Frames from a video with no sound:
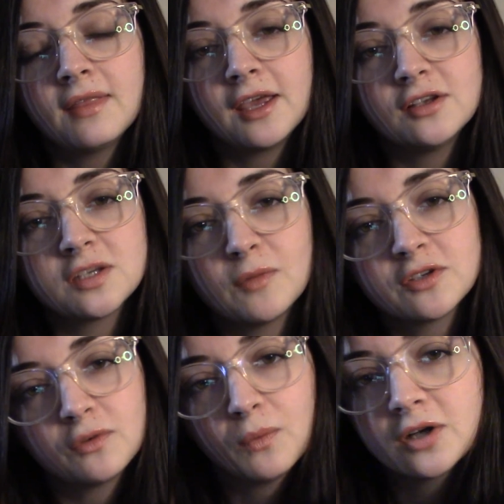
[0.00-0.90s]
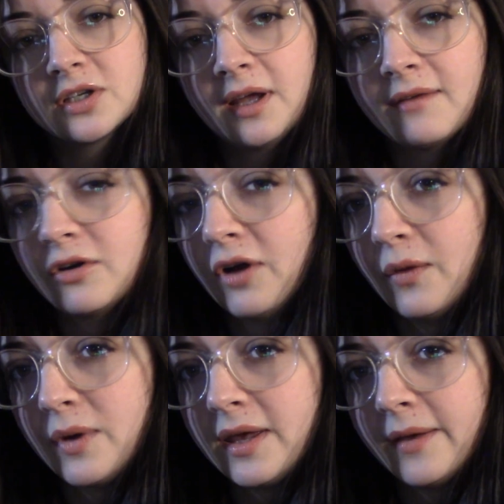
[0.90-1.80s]
Thank you you so much for watching. Have a
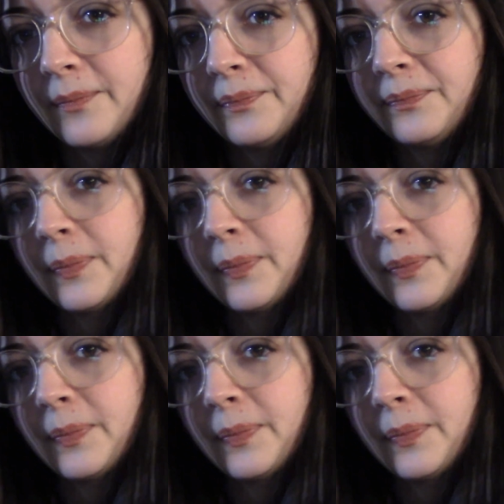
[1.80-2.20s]
great week.